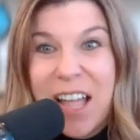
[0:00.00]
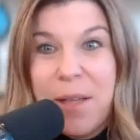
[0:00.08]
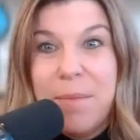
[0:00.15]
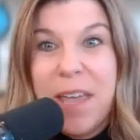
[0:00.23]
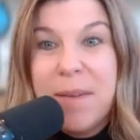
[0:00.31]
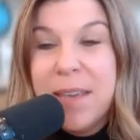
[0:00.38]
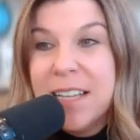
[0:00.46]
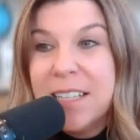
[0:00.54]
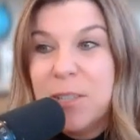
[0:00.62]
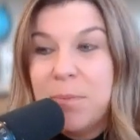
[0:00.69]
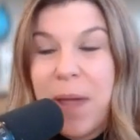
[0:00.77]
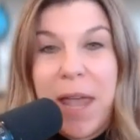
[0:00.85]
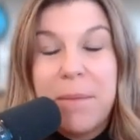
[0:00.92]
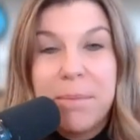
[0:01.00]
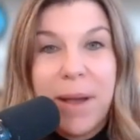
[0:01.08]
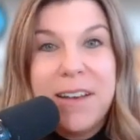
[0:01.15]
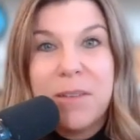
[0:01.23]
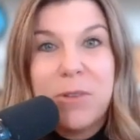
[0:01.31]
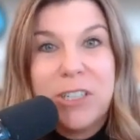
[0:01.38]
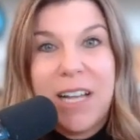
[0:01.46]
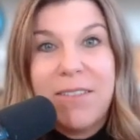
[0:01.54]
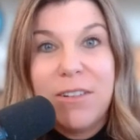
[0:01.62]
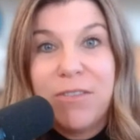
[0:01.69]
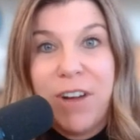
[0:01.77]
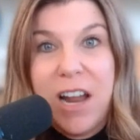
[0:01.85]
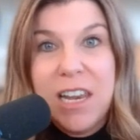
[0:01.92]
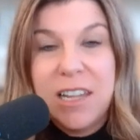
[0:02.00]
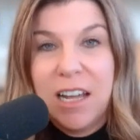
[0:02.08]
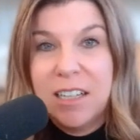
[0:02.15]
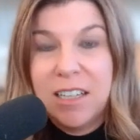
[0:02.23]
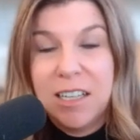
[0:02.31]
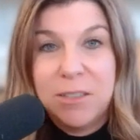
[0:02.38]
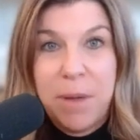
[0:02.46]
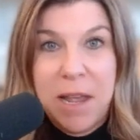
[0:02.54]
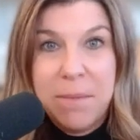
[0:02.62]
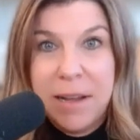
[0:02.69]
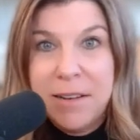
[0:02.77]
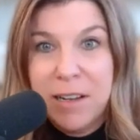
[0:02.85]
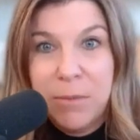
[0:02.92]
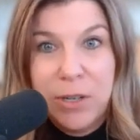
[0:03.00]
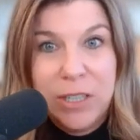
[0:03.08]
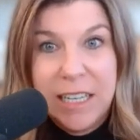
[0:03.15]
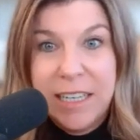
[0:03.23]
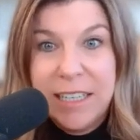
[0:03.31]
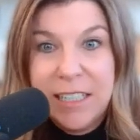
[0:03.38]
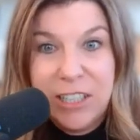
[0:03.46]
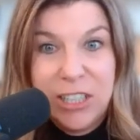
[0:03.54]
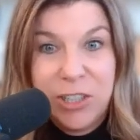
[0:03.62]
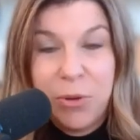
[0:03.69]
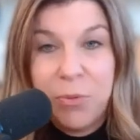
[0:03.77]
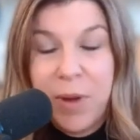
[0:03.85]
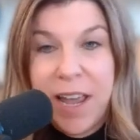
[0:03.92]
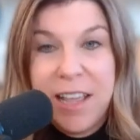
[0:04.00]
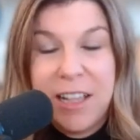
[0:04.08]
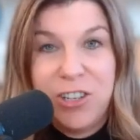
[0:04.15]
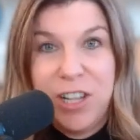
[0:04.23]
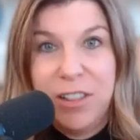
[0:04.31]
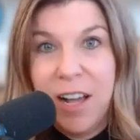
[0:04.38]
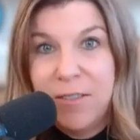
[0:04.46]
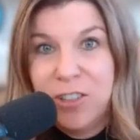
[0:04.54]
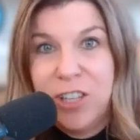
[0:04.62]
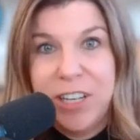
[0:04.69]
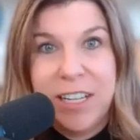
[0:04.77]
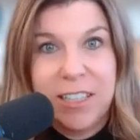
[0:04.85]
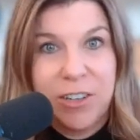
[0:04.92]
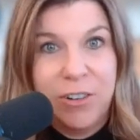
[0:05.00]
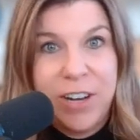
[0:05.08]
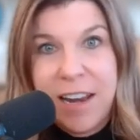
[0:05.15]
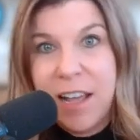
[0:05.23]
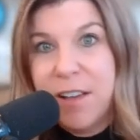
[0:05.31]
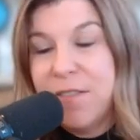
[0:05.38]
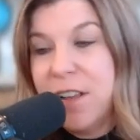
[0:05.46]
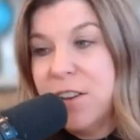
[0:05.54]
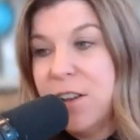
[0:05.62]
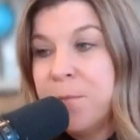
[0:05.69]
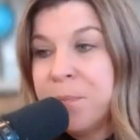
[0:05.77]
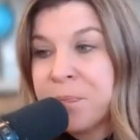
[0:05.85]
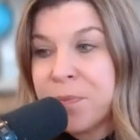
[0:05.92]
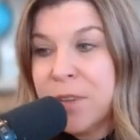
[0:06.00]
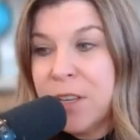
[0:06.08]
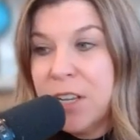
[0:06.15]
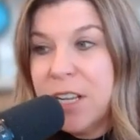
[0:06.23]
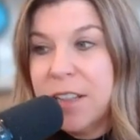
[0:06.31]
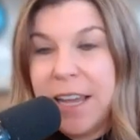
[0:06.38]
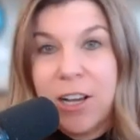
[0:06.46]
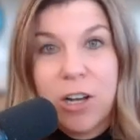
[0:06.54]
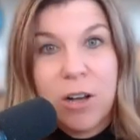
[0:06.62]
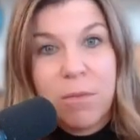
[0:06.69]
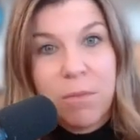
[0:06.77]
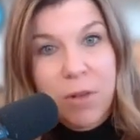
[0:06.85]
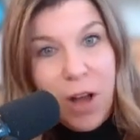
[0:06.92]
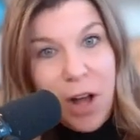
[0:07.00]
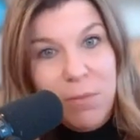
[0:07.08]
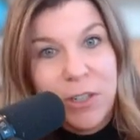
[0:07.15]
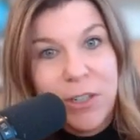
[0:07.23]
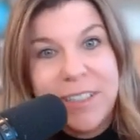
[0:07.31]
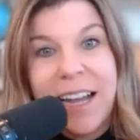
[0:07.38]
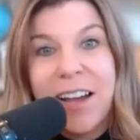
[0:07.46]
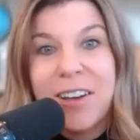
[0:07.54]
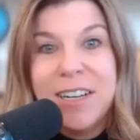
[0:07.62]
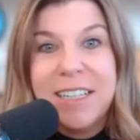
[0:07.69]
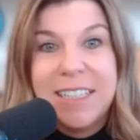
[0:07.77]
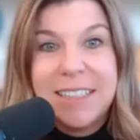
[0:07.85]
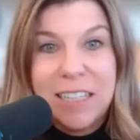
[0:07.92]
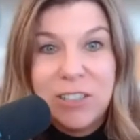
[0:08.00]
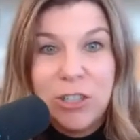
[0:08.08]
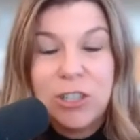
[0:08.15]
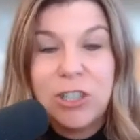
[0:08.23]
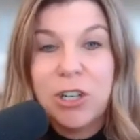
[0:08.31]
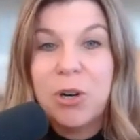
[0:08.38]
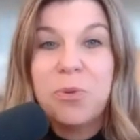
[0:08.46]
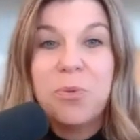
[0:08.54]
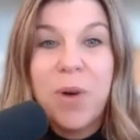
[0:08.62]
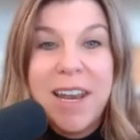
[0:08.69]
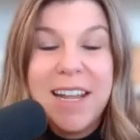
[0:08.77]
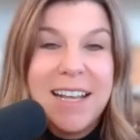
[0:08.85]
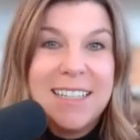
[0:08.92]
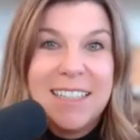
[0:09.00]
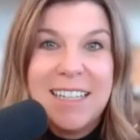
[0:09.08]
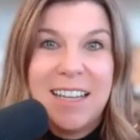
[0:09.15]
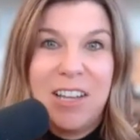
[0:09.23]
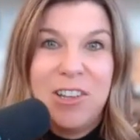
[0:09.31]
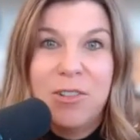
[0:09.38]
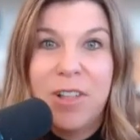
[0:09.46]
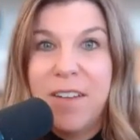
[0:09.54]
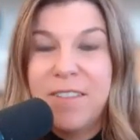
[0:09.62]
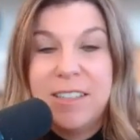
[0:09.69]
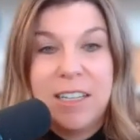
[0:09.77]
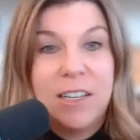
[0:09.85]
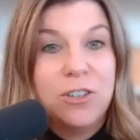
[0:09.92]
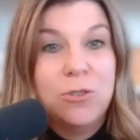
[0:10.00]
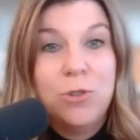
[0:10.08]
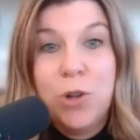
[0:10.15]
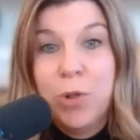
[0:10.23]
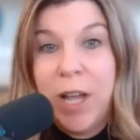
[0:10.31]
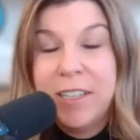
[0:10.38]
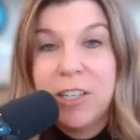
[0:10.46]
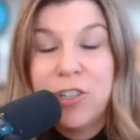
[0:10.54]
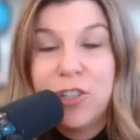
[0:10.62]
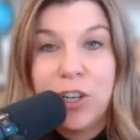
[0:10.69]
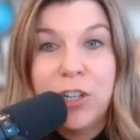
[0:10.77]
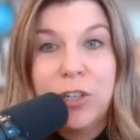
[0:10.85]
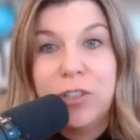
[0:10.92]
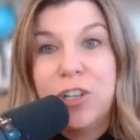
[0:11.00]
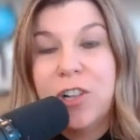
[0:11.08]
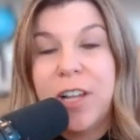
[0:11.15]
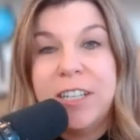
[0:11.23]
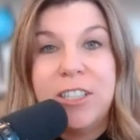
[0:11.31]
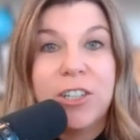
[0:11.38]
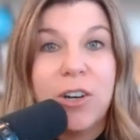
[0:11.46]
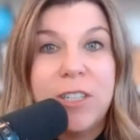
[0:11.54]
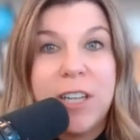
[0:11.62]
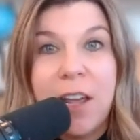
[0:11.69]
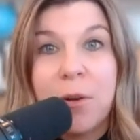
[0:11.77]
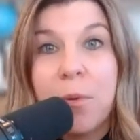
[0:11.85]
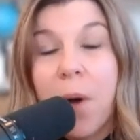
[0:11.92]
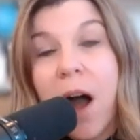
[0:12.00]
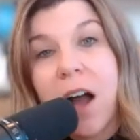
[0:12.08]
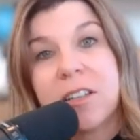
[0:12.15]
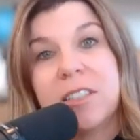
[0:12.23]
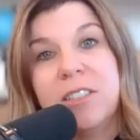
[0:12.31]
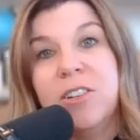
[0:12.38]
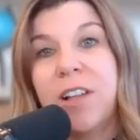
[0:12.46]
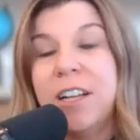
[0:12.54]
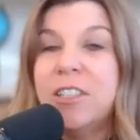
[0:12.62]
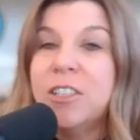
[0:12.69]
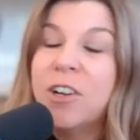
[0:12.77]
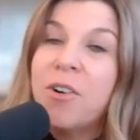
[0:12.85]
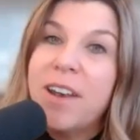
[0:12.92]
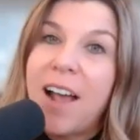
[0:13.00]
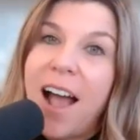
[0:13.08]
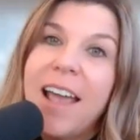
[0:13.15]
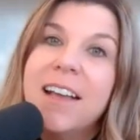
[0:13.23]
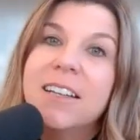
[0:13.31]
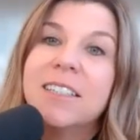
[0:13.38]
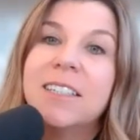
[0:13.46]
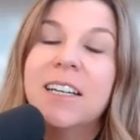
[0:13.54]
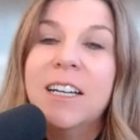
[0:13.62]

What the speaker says: Maybe it's paint by numbers. I have a friend that does paint by numbers, and it's just a way that she loves. She gets creative and it like calms her down. It centers her. What is it that you love? Do you like to journal? Do you like to go take walks? Do you like to go on hikes?